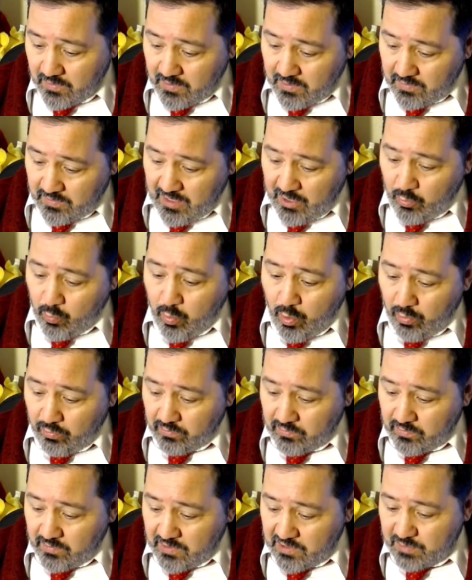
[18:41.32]
they
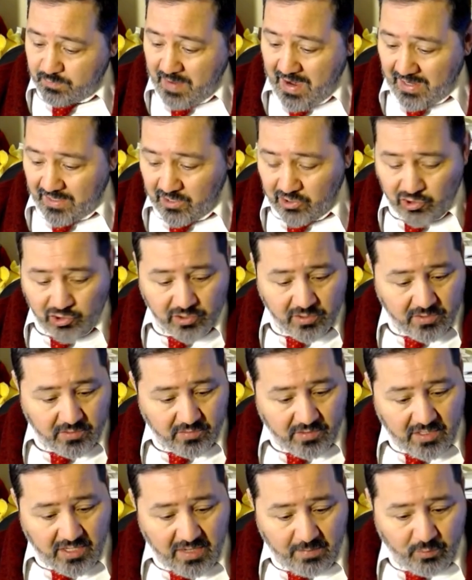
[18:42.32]
quote in Spanish
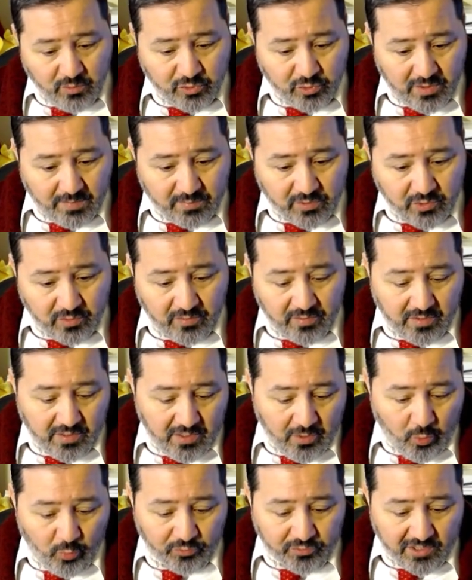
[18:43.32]
the Hebrew Scripture, the
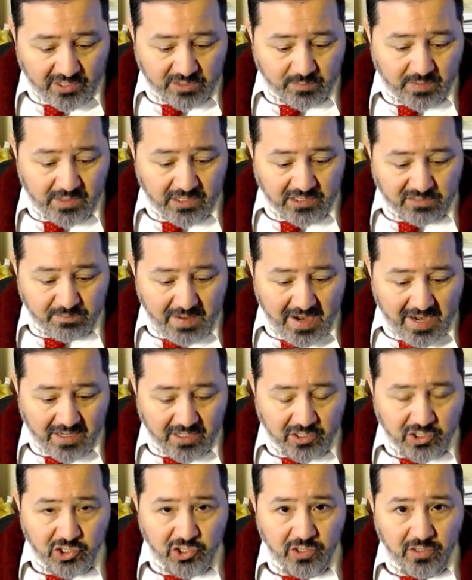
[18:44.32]
Old Testament in
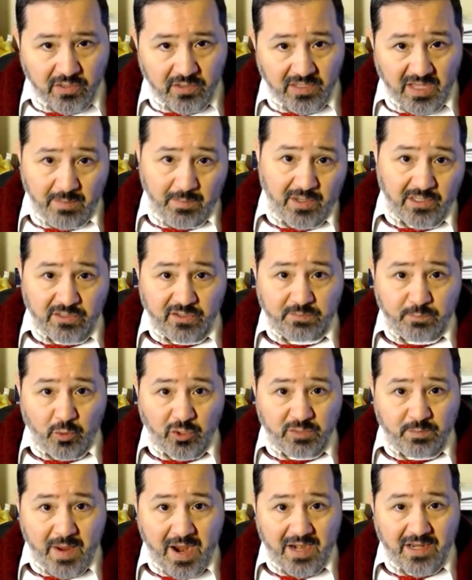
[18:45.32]
Spanish. They must have spoke
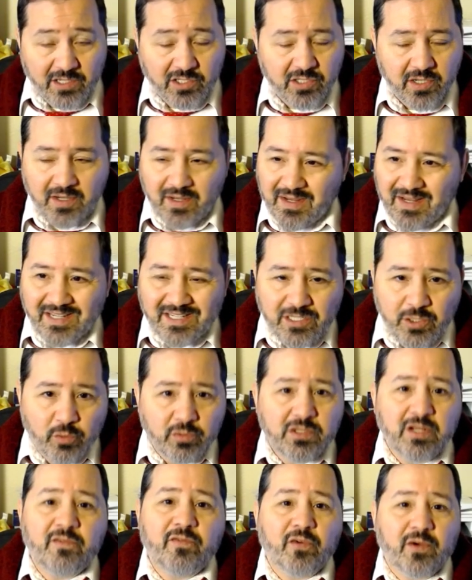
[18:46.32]
Spanish. It's no
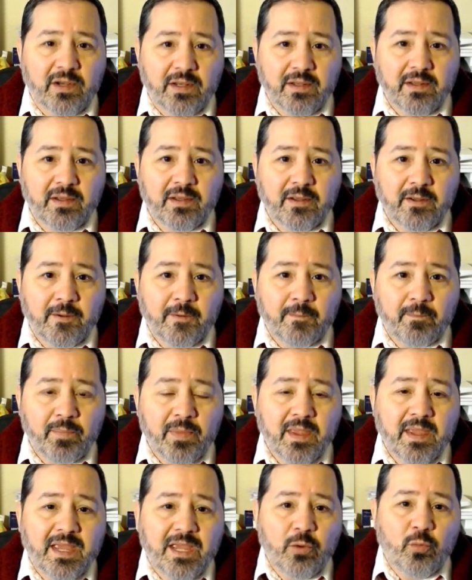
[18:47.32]
different.
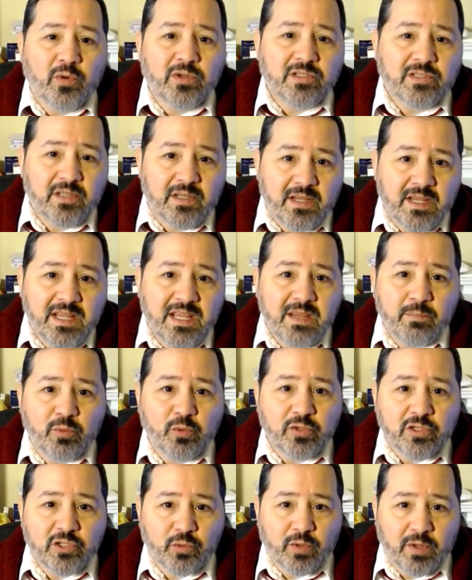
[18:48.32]
It was the
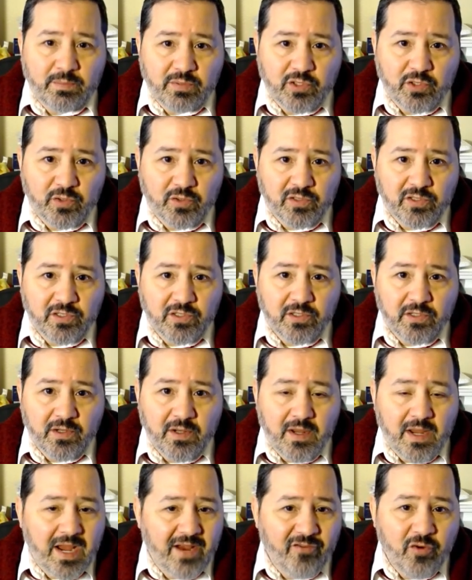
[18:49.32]
Hebrew Scriptures.
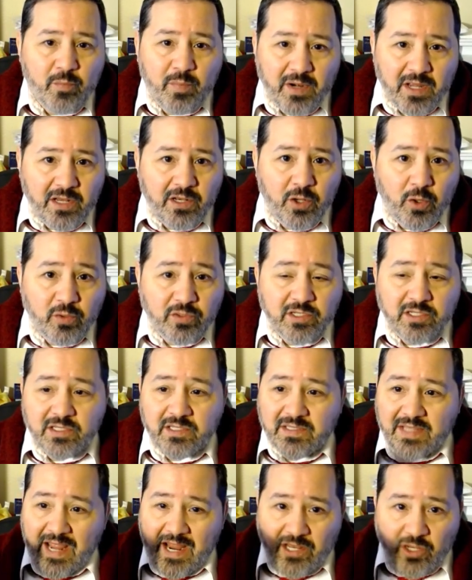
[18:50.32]
Everybody knows this.
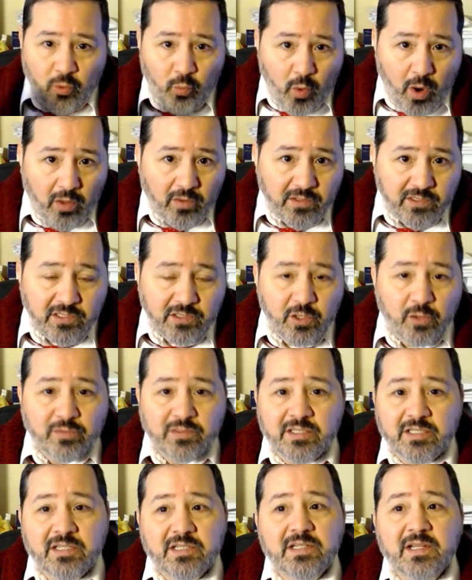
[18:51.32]
Daniel Wallace knows
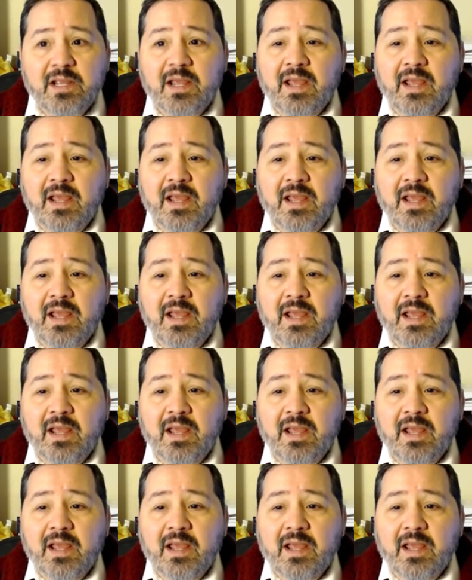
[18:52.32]
this.